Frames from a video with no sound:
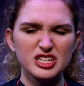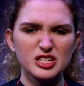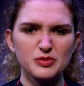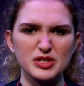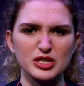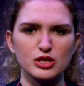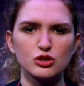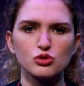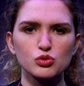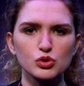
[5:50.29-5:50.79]
to
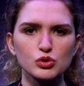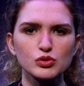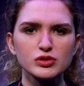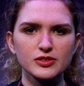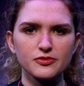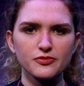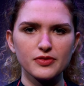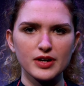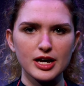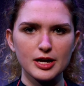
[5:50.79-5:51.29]
be
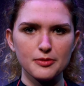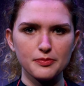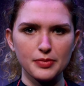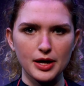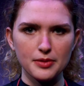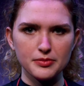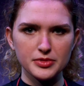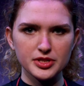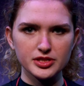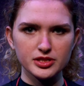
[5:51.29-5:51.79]
crucified
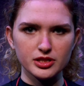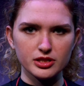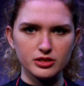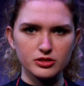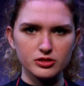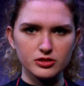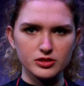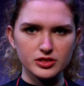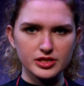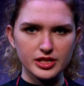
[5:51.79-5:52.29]
by
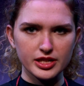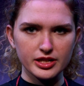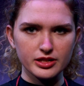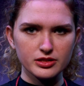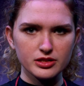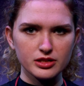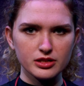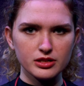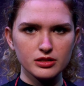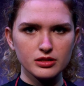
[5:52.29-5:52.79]

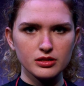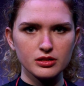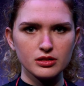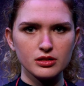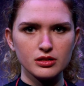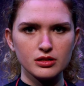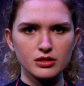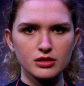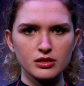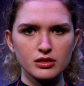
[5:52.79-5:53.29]
misunderstanding,
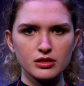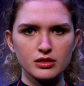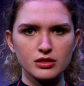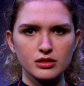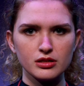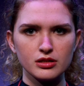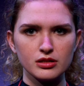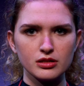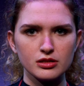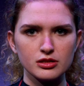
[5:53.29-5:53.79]

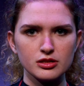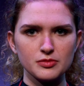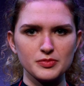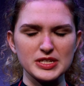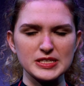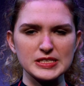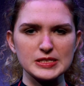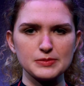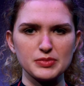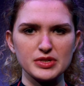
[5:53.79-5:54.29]
to
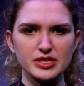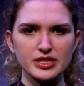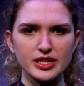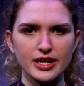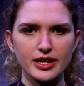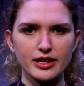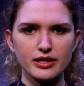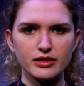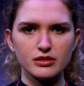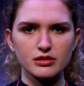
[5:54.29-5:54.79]
be spit
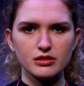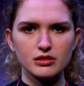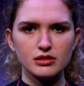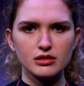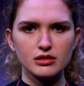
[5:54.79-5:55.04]
at.